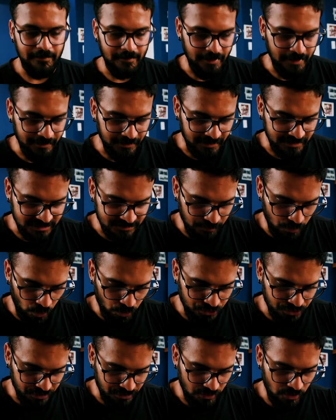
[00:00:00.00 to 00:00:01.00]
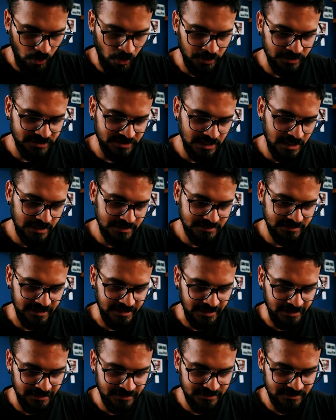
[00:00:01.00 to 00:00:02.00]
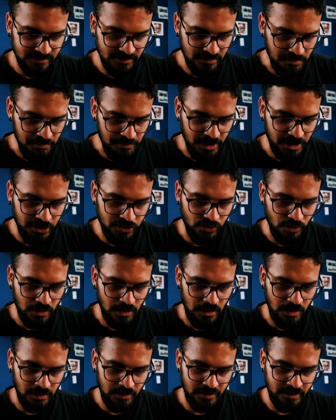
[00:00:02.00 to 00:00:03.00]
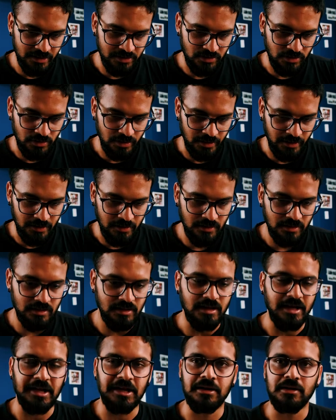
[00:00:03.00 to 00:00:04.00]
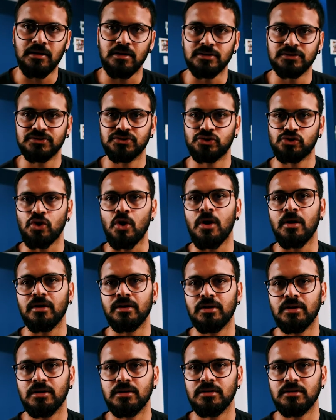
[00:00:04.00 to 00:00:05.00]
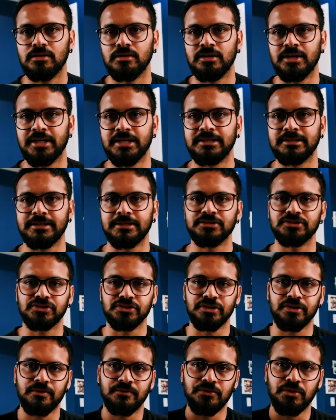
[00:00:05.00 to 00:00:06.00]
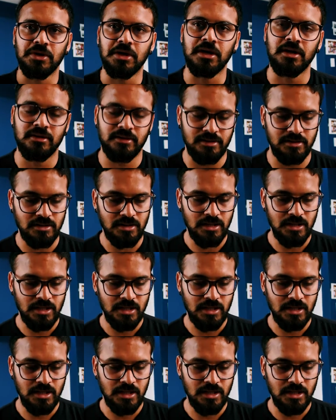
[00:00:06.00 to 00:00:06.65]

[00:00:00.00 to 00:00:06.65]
and exposure. Contrast is make your color thicker, like stronger, like intensity of your color,